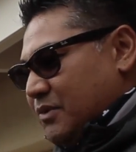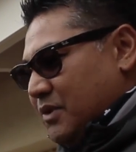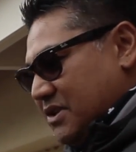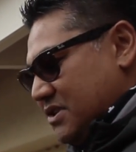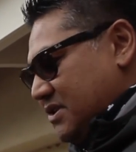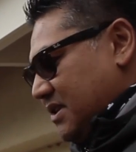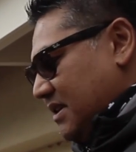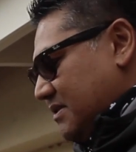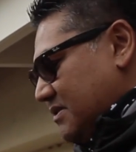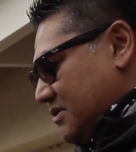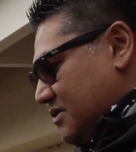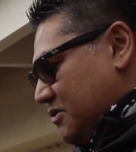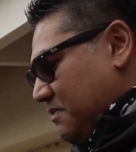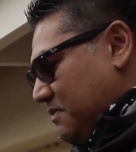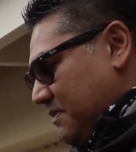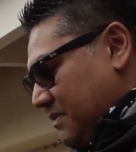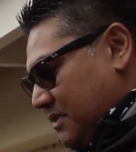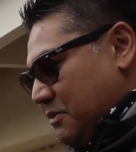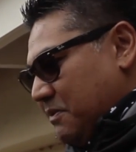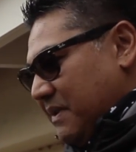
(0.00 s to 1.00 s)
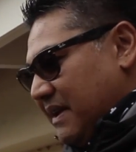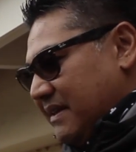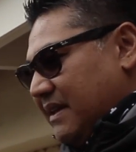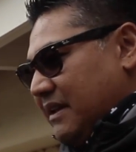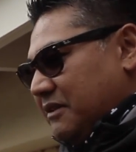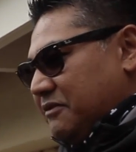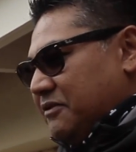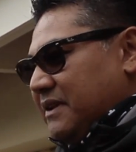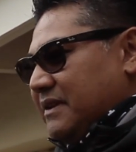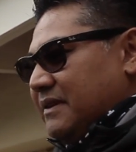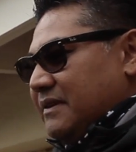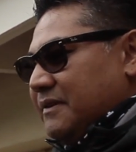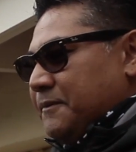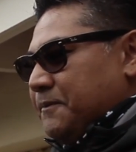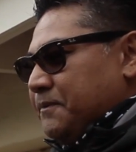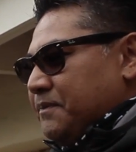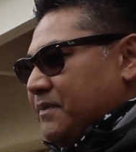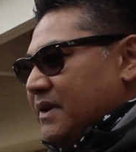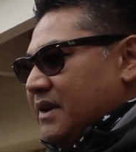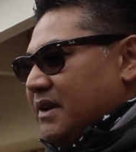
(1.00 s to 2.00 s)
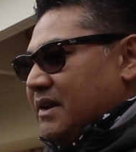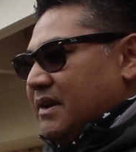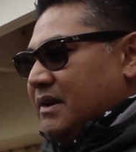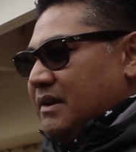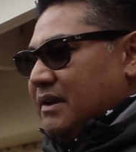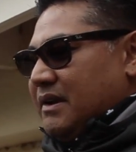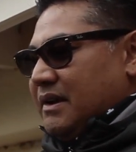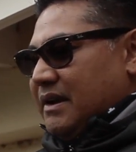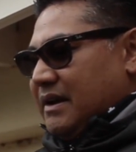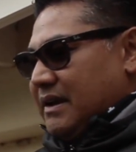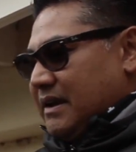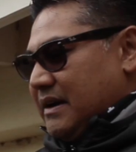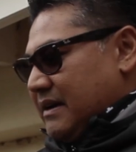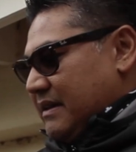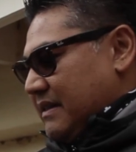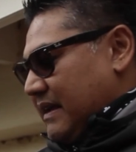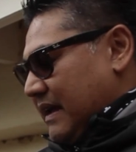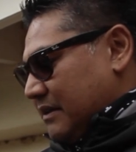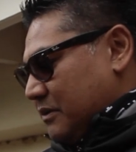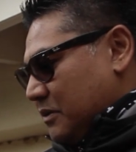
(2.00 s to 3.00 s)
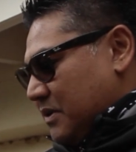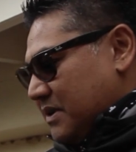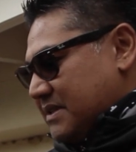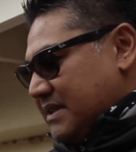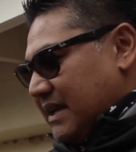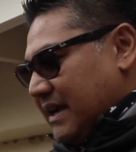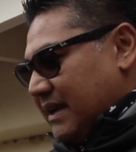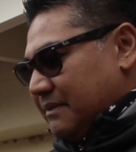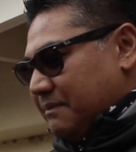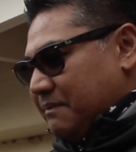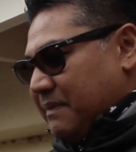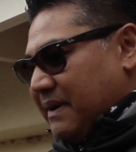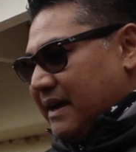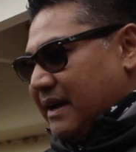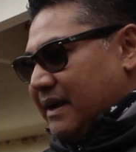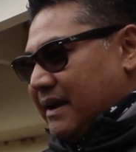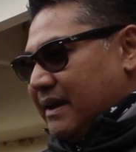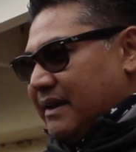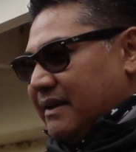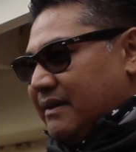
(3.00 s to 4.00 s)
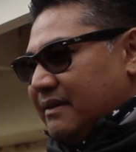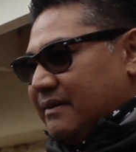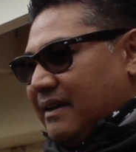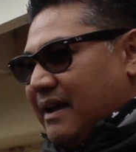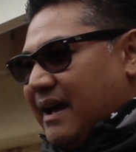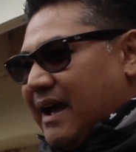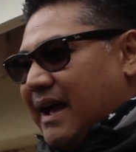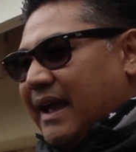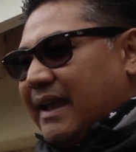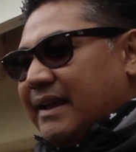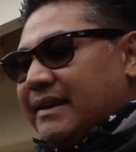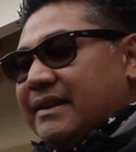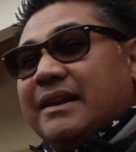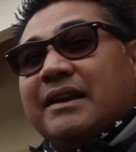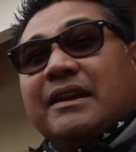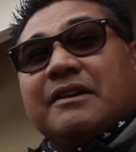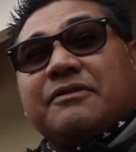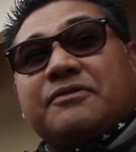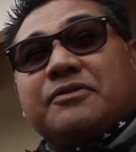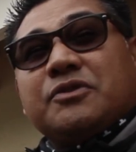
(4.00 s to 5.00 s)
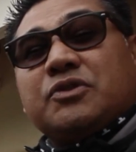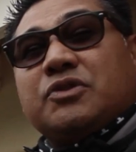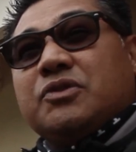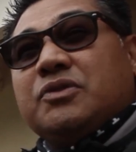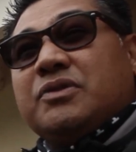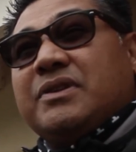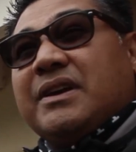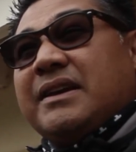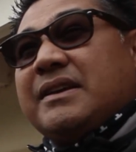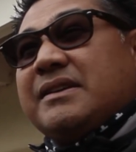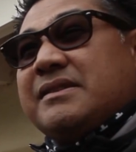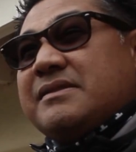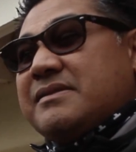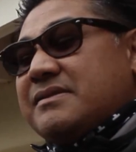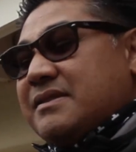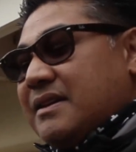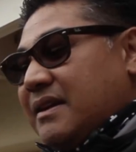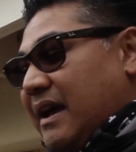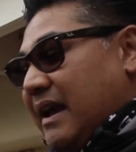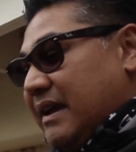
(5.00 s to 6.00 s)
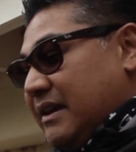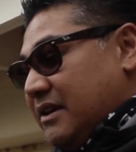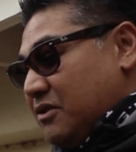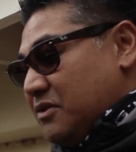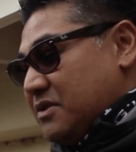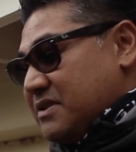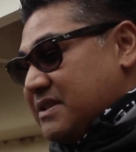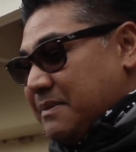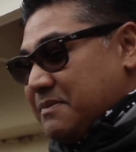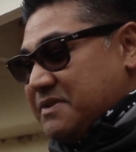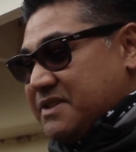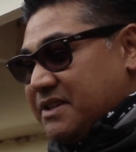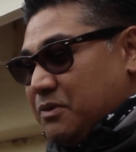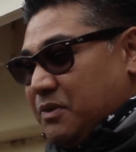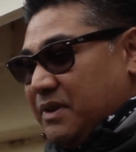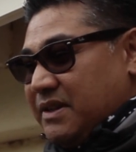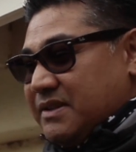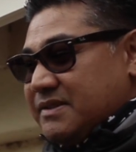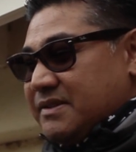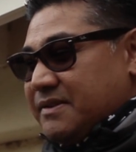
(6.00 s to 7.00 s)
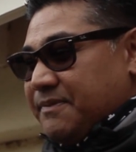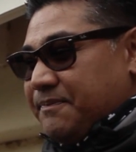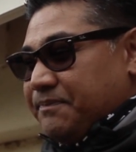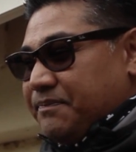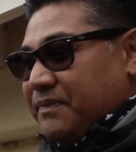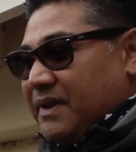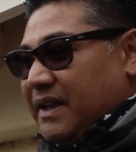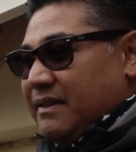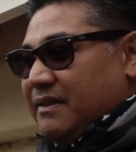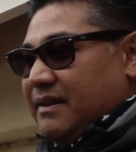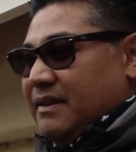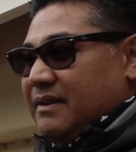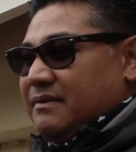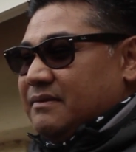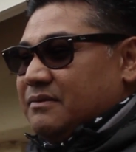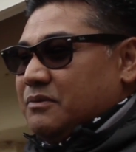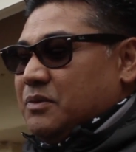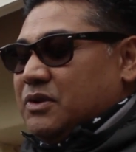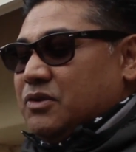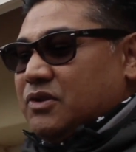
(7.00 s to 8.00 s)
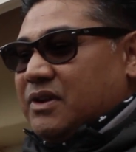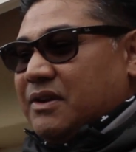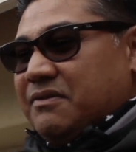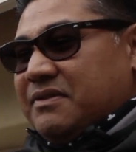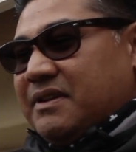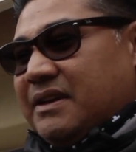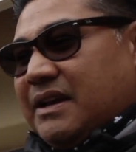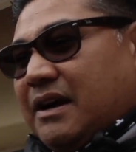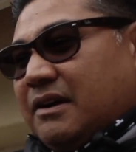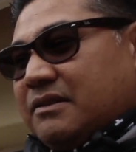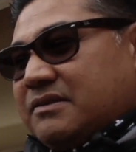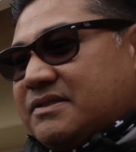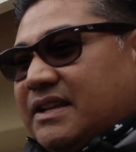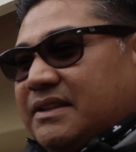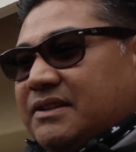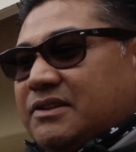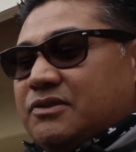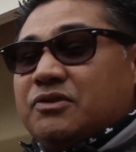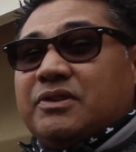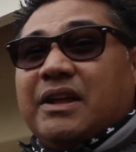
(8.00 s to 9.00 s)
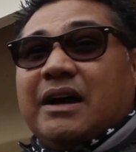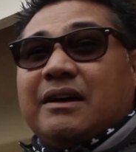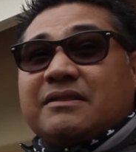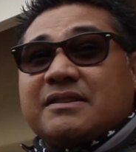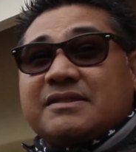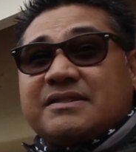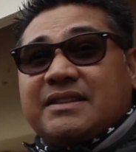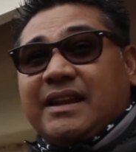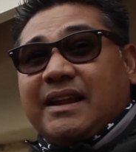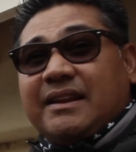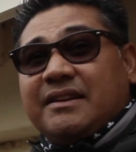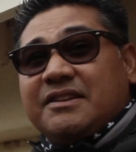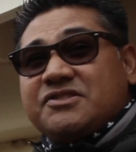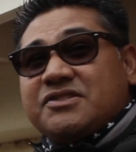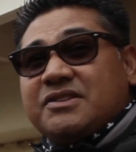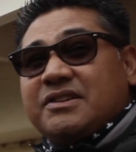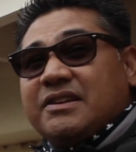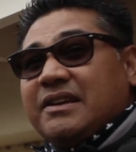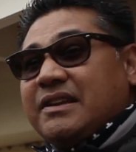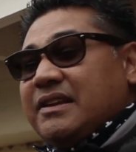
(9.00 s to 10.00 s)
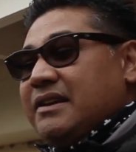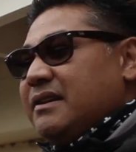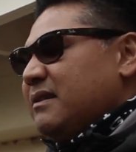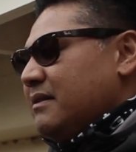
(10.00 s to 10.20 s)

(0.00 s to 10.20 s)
was changed to make that fit. That was done by, I hired a lift for 2 days, IQ in Somerset West, and then we took everything out, sent it to Delta Strand Engineering.